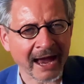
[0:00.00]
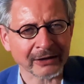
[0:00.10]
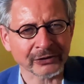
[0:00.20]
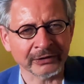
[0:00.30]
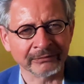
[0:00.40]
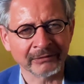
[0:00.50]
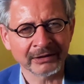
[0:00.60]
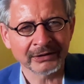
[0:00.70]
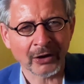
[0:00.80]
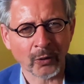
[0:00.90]
action,
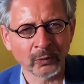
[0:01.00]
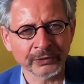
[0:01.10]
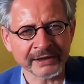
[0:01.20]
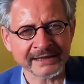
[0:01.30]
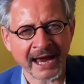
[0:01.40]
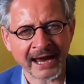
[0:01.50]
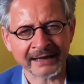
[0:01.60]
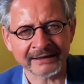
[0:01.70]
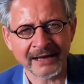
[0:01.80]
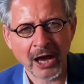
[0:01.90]
hold his
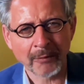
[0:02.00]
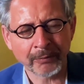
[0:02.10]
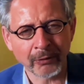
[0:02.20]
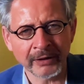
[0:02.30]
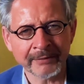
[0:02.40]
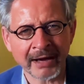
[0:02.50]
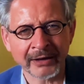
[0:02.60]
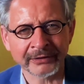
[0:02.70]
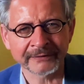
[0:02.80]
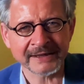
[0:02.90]
hand, pull him
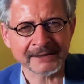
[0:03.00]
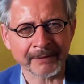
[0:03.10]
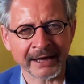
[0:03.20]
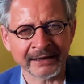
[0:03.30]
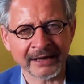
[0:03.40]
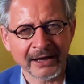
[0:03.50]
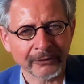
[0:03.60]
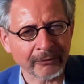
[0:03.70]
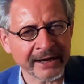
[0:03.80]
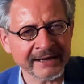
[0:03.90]
out of his bed,
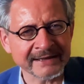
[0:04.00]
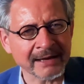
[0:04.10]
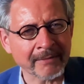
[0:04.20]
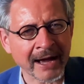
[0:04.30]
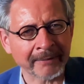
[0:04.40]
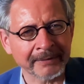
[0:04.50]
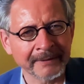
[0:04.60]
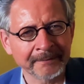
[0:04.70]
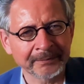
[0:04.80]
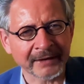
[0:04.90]
raise him up,
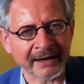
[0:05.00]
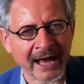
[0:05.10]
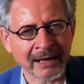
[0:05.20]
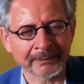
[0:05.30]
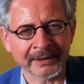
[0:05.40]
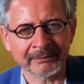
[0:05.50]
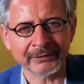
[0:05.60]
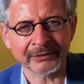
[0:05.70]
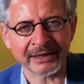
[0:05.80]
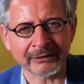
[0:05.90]
and help him
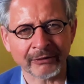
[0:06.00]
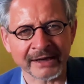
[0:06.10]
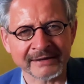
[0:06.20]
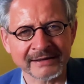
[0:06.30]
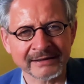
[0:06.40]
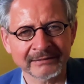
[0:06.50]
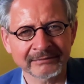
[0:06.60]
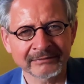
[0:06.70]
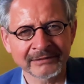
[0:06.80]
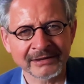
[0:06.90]
to get dressed.
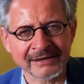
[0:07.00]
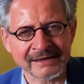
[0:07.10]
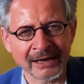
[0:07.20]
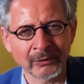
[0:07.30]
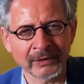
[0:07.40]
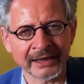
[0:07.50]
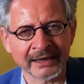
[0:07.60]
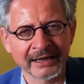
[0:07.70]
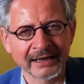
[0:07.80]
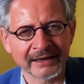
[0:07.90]
Slowly,
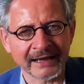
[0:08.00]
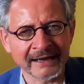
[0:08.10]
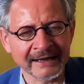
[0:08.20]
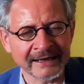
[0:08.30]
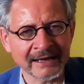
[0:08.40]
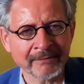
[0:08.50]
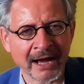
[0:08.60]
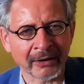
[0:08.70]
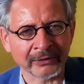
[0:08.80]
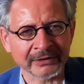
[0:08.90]
they lead him
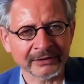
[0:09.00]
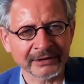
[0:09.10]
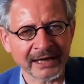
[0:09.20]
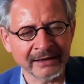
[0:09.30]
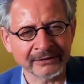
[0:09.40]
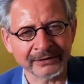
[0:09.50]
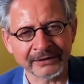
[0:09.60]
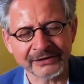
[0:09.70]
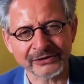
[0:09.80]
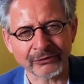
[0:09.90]
out into
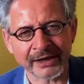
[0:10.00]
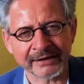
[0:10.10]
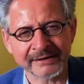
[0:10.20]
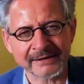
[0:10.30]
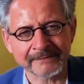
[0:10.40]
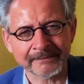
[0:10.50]
the streets.